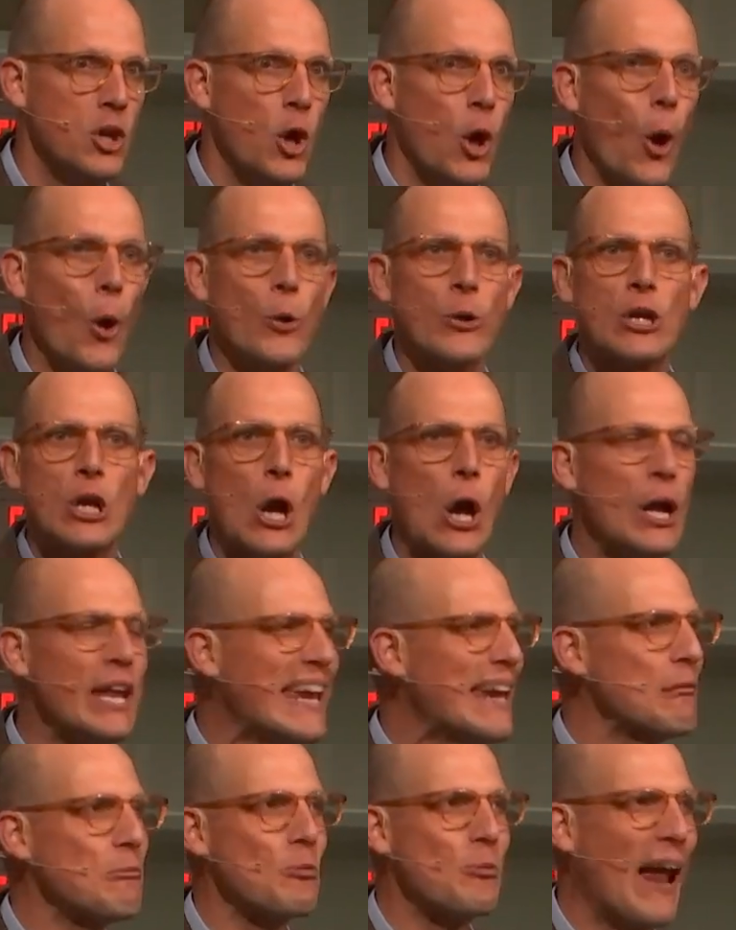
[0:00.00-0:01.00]
who
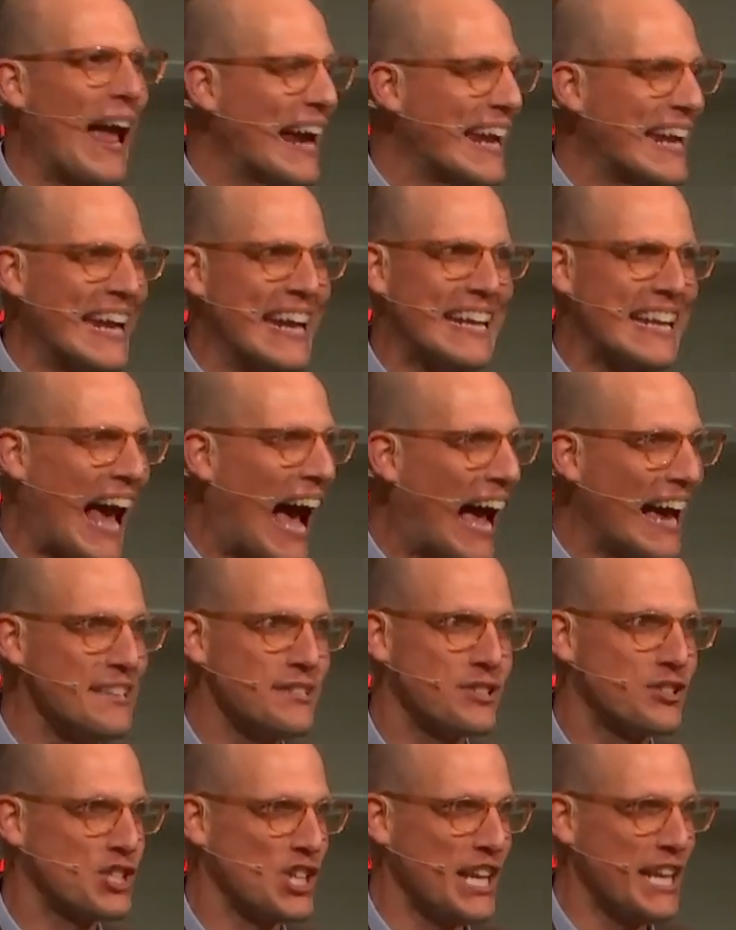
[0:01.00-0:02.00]
couldn't
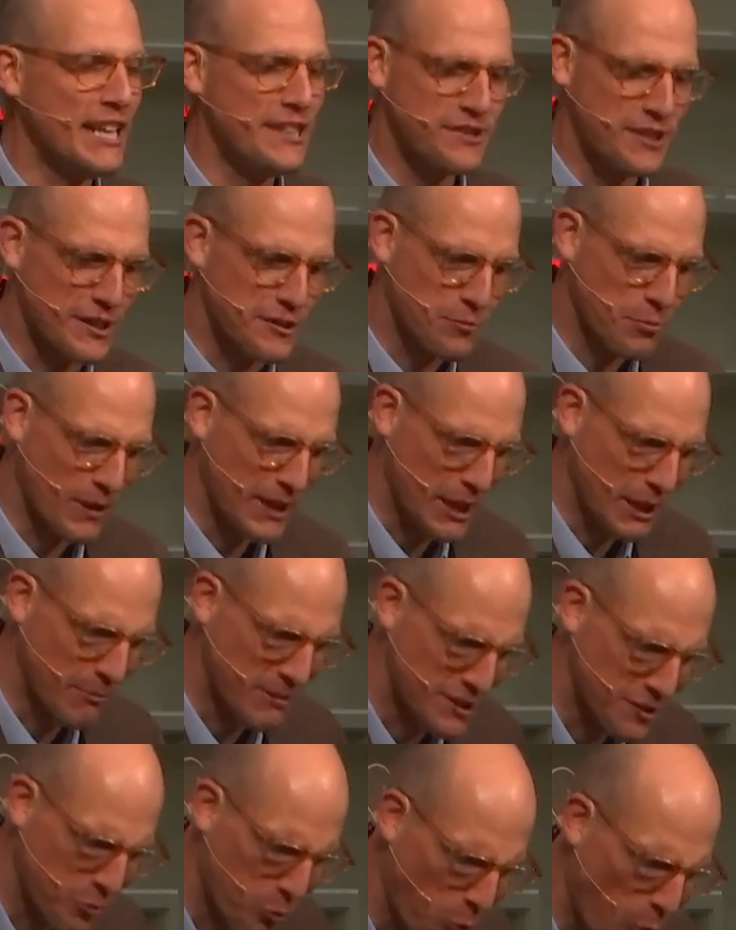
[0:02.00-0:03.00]
recognize Jesus when he
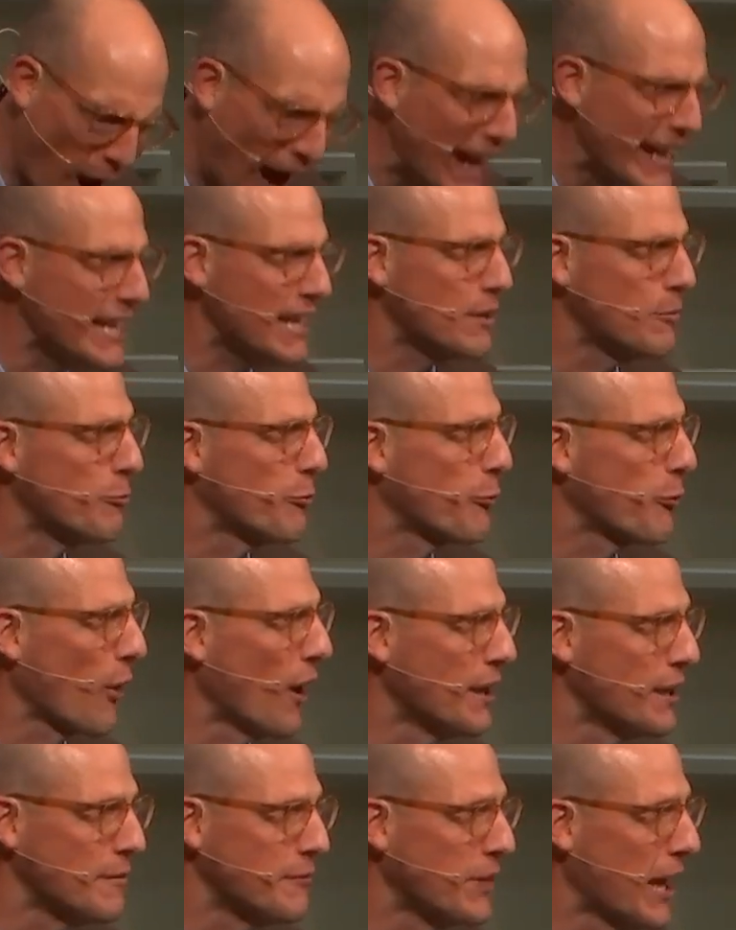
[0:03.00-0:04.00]
was right in
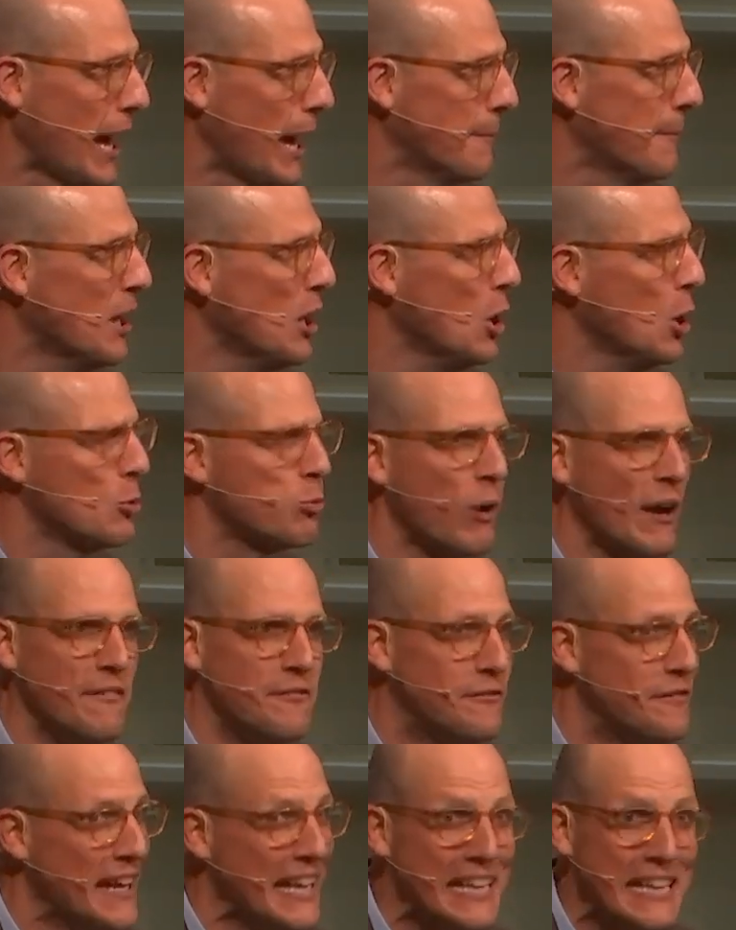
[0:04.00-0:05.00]
front of them,
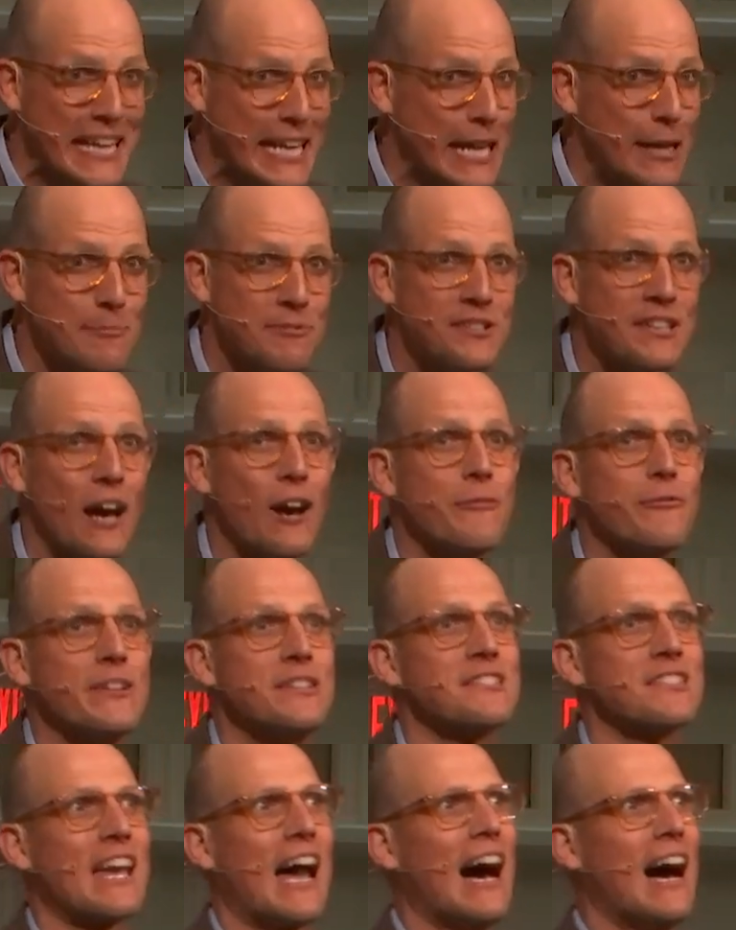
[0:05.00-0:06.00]
revealing himself
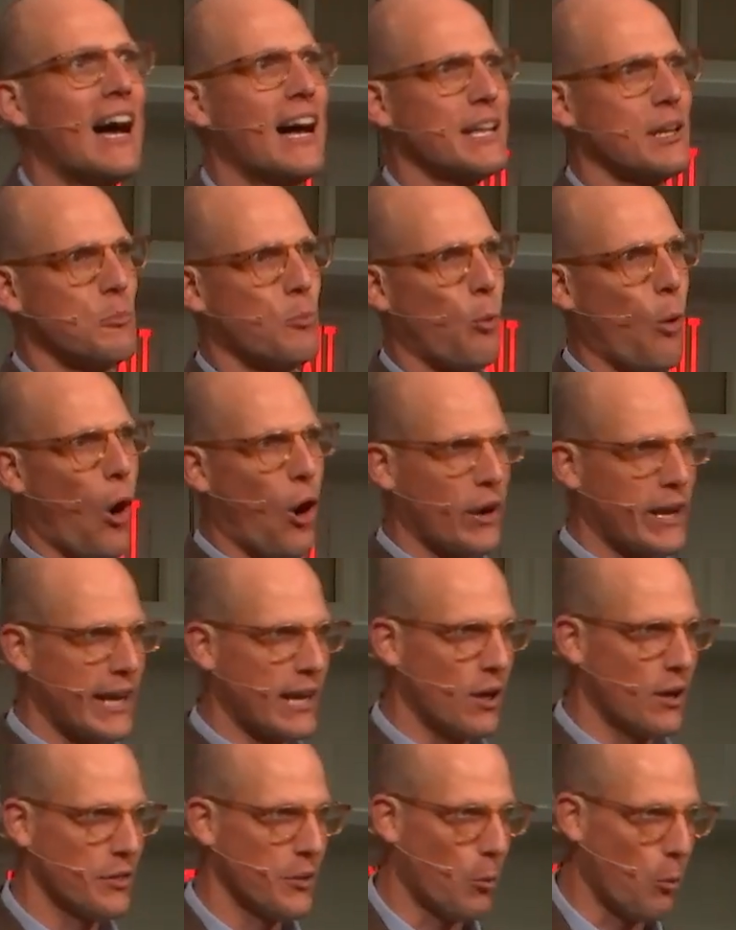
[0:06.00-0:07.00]
as God and
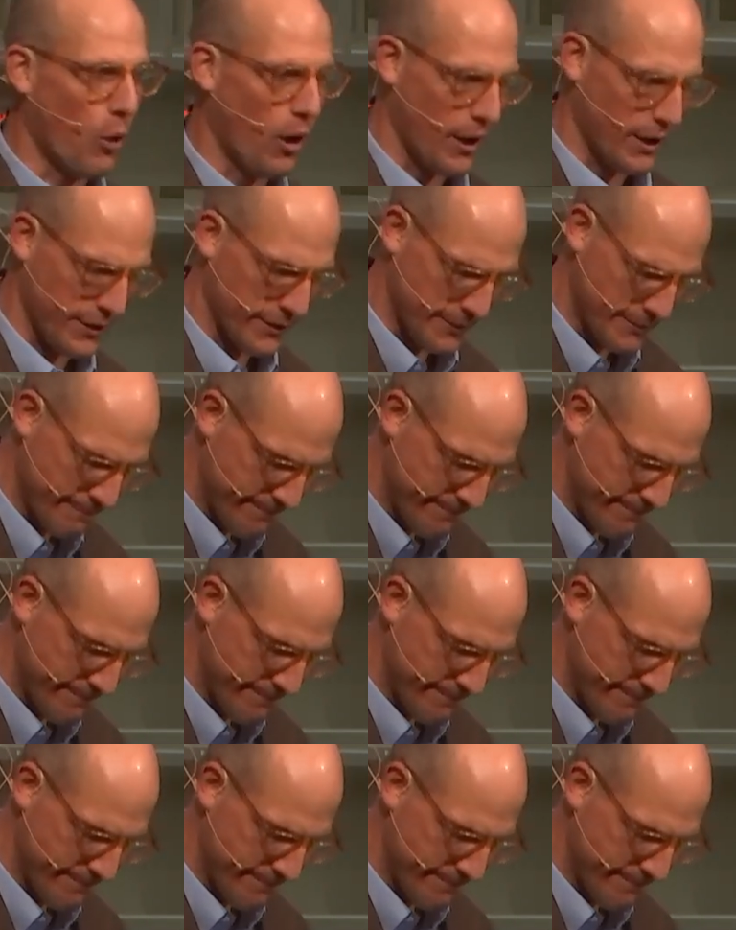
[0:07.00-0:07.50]
walking on the water.